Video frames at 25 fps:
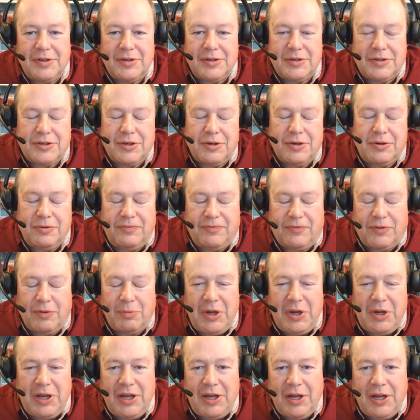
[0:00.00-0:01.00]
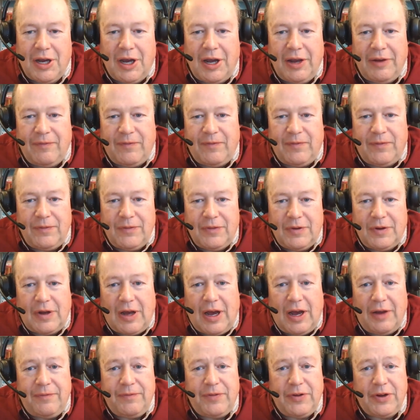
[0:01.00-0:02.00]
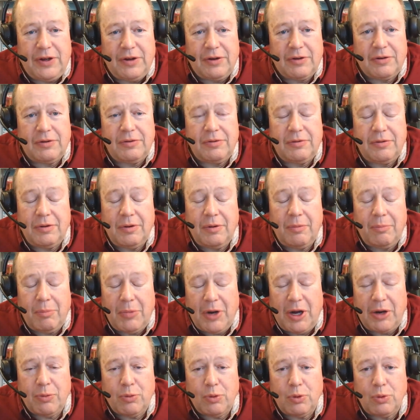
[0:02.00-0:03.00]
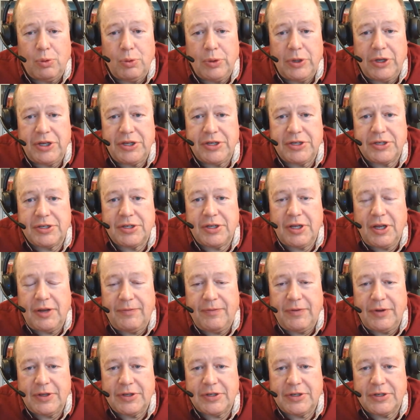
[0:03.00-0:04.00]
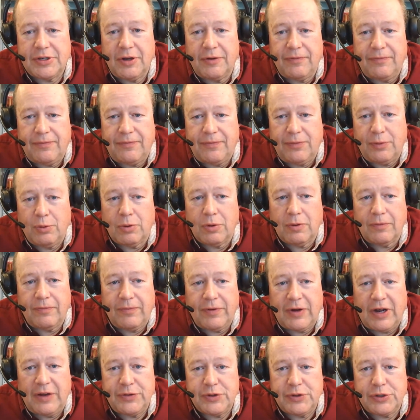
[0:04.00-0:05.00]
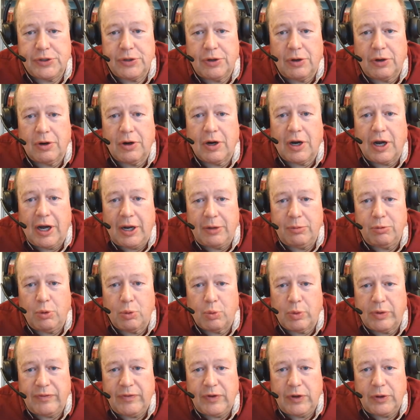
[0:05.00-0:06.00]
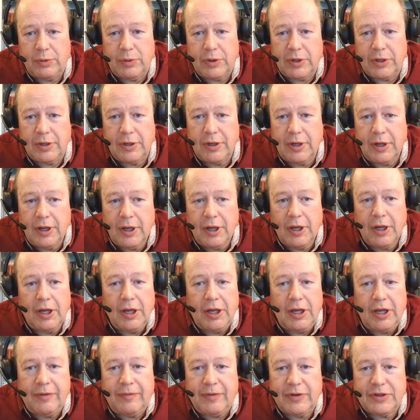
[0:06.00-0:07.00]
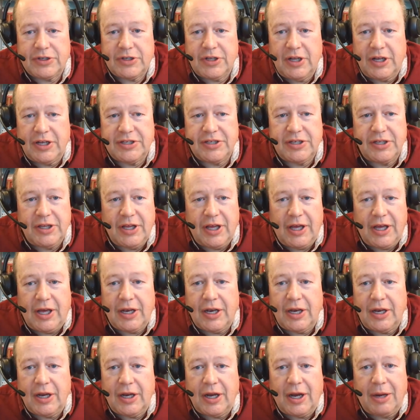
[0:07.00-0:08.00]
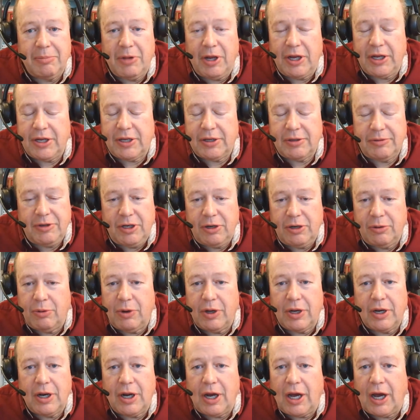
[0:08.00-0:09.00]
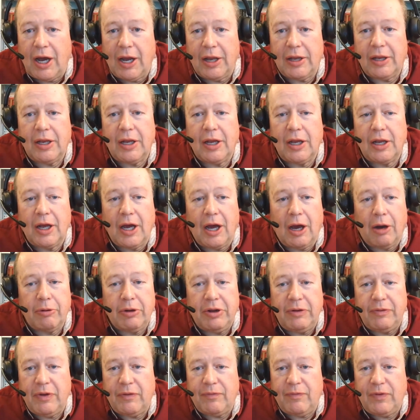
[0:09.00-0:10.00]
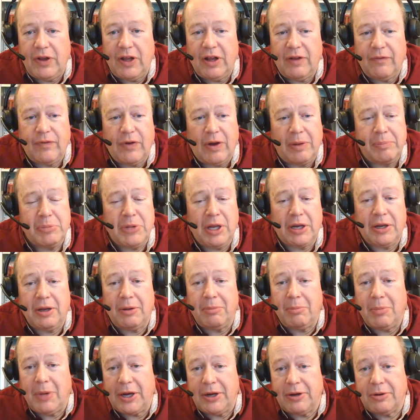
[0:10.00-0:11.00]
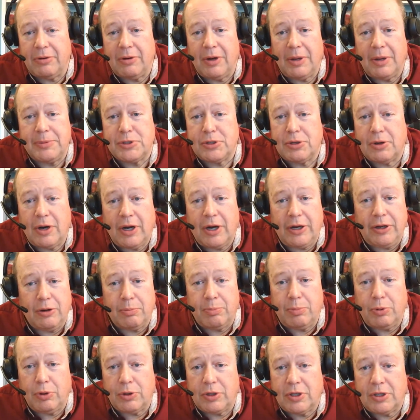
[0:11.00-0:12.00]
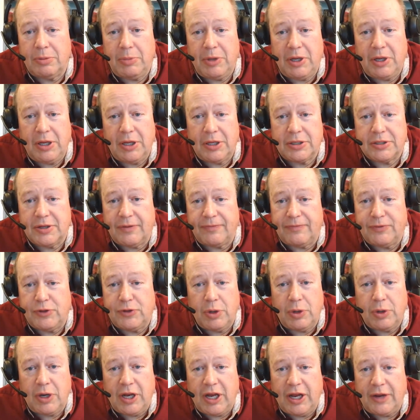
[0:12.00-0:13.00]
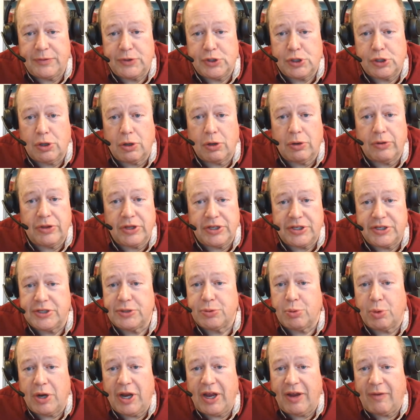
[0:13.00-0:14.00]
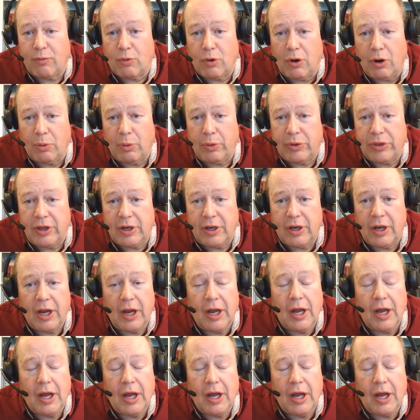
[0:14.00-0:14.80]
So for me, I figured my rule is if it's a 4 or 5 star, I will review it. If it's less than that, I'm like, you know what? I'll give you if I'm like, "Michael, I'm sorry, your book to me is a 2.5 star. This is what I have wrong with it."